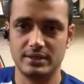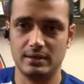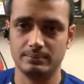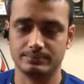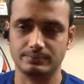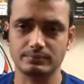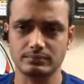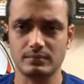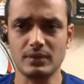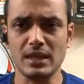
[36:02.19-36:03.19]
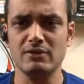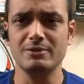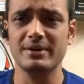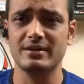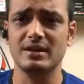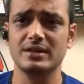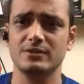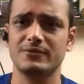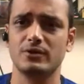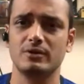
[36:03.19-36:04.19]
understand. Even my
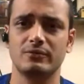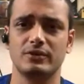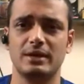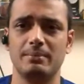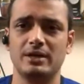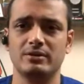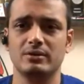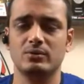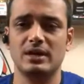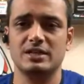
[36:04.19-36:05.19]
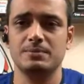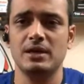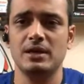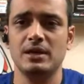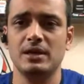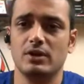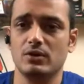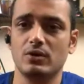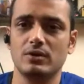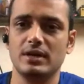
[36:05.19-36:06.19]
relatives, for for that matter, would ask me when are
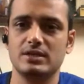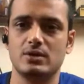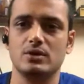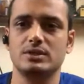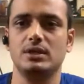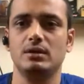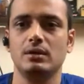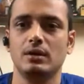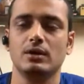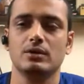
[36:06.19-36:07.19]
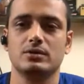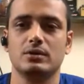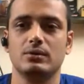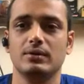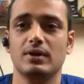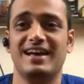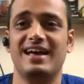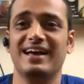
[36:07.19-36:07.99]
you going to race Rossi so you know,